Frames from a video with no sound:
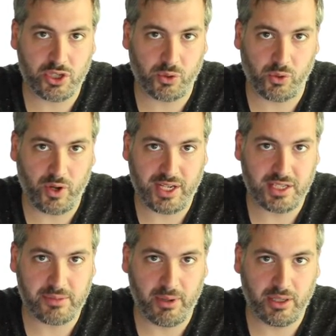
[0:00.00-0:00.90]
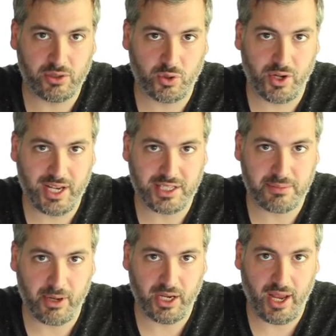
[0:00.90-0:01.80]
scrutinize this
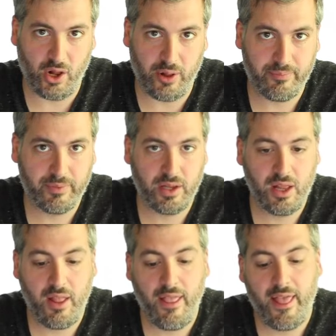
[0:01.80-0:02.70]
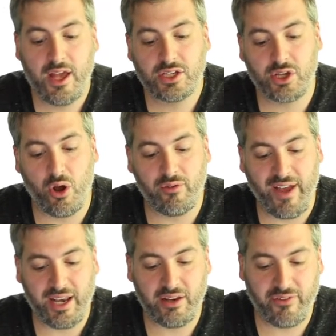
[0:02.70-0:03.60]
money at all. So
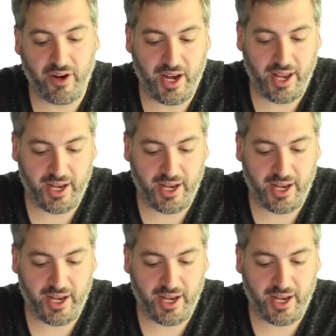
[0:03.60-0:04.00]
Vanity Fair had a